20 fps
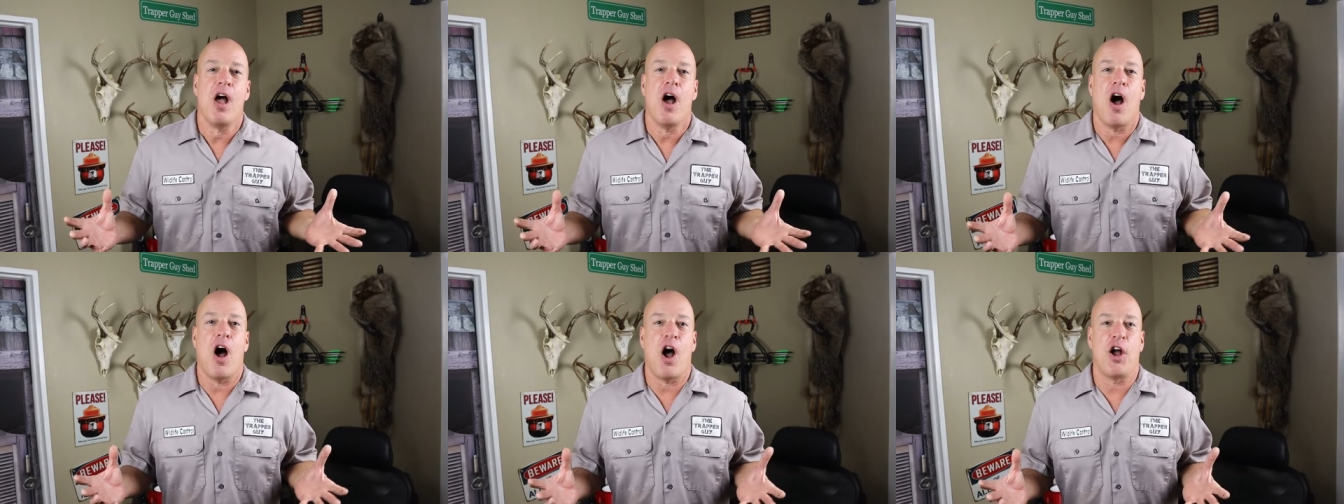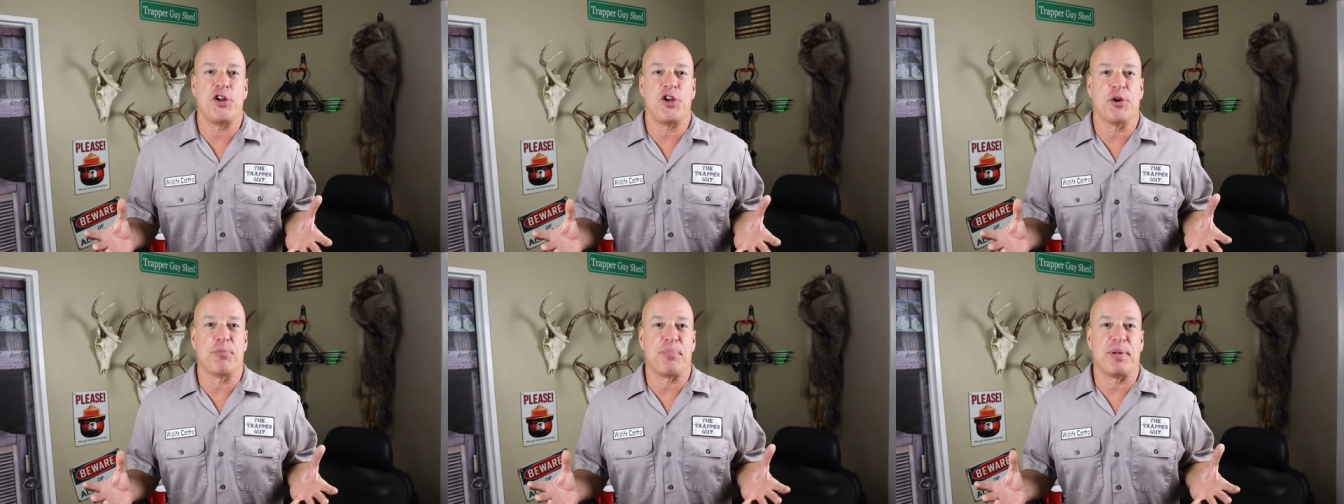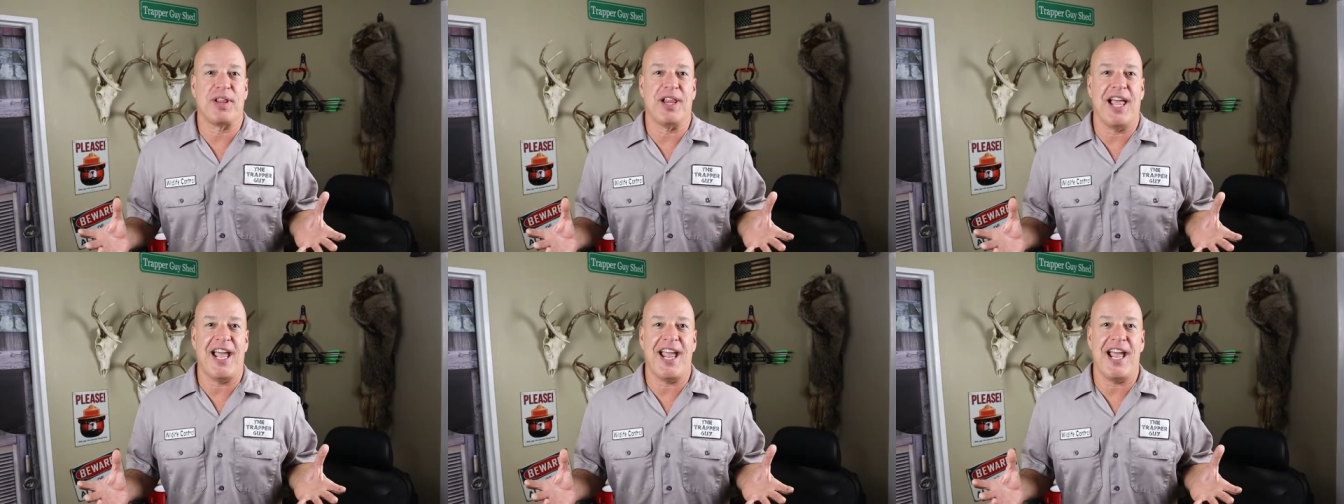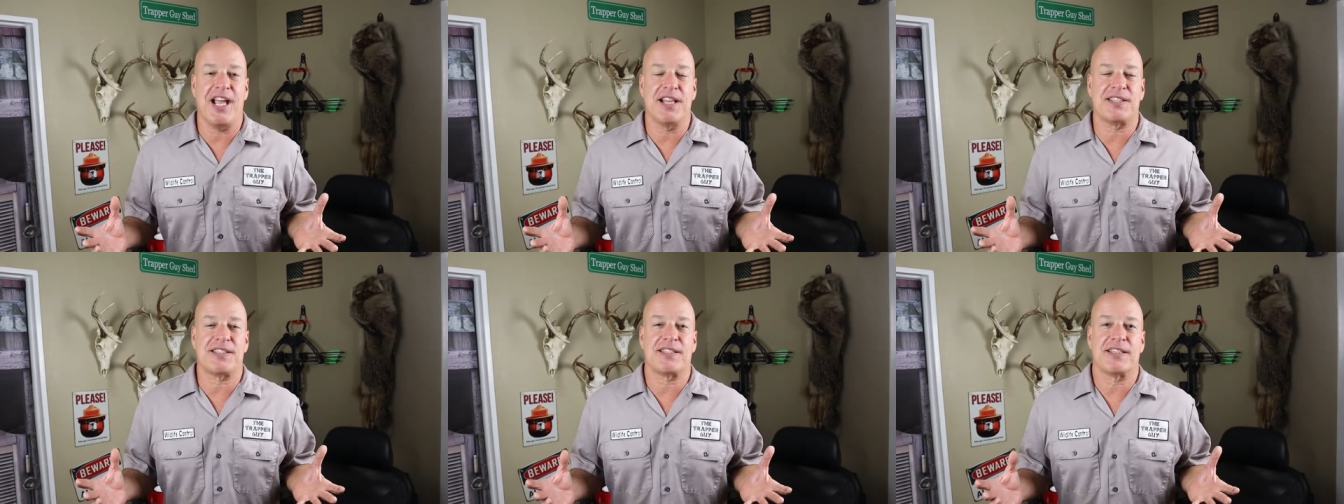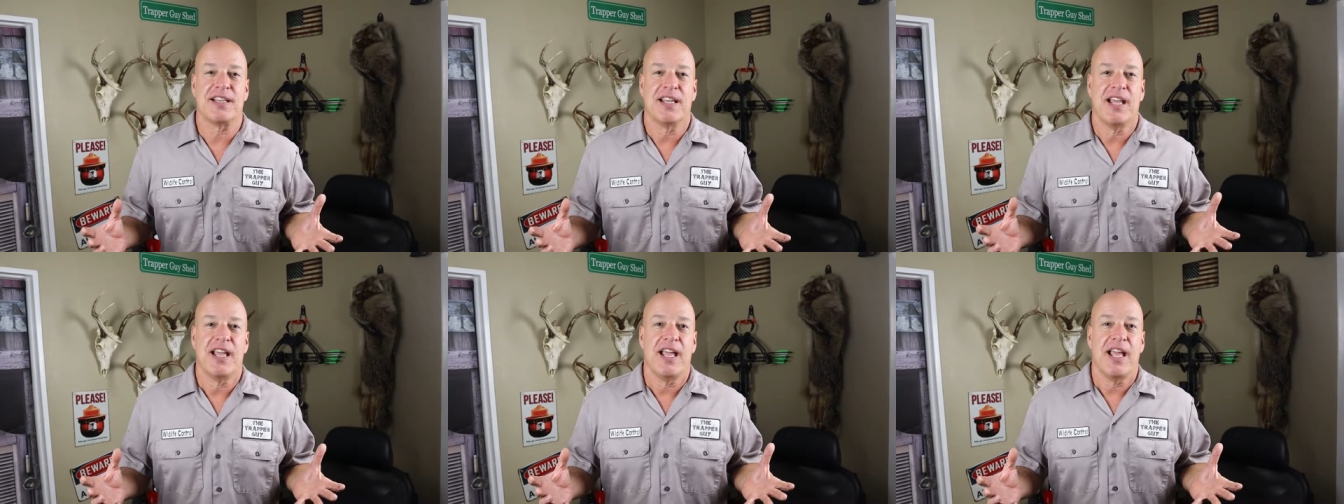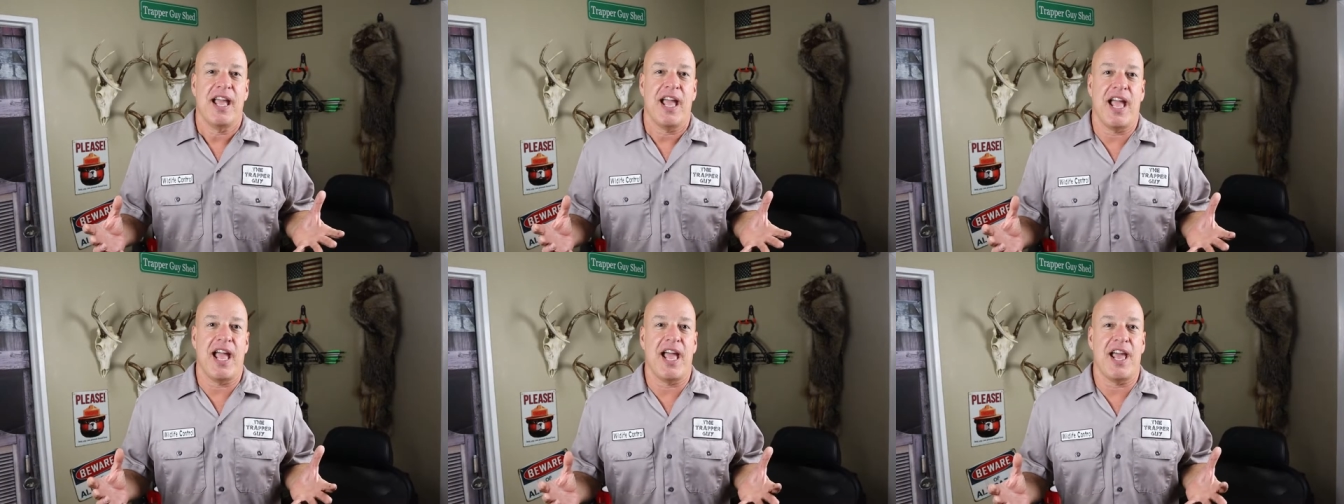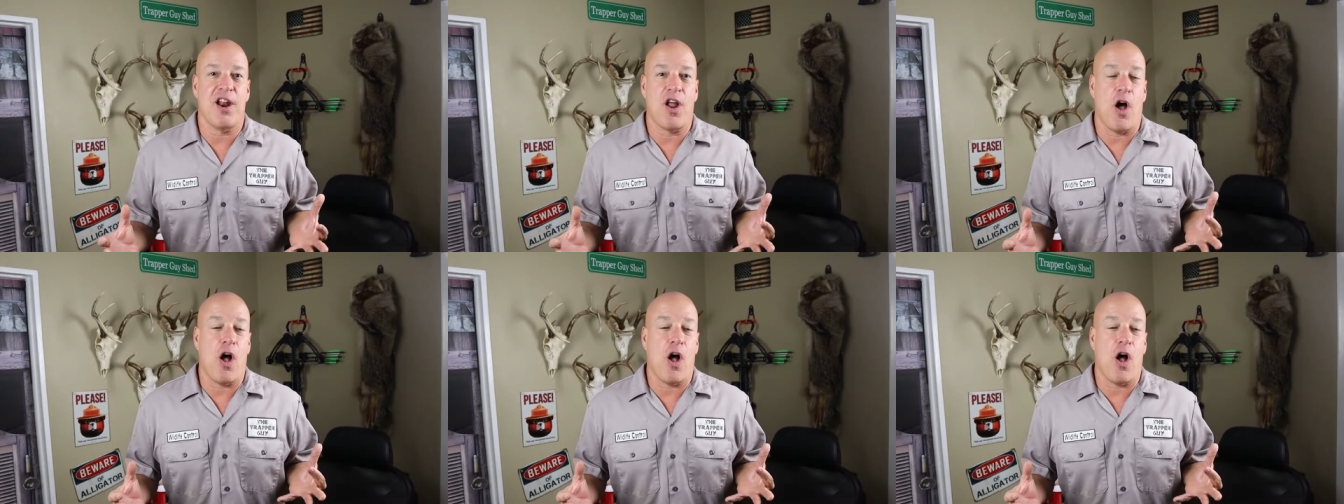on your plants. And